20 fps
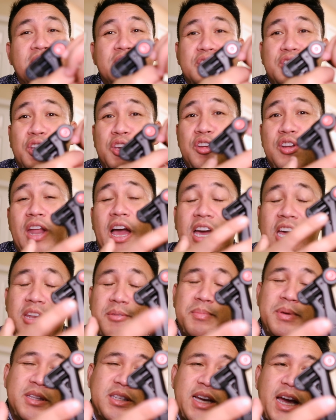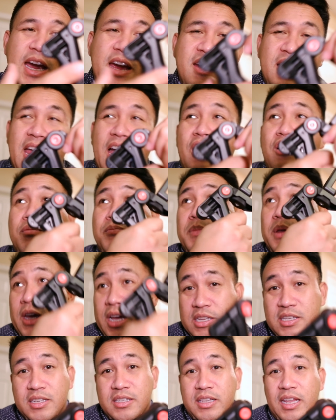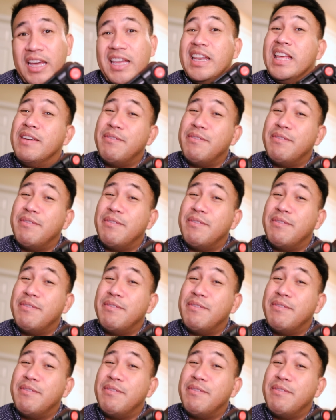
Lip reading: so you're not going to be tired out because it's light.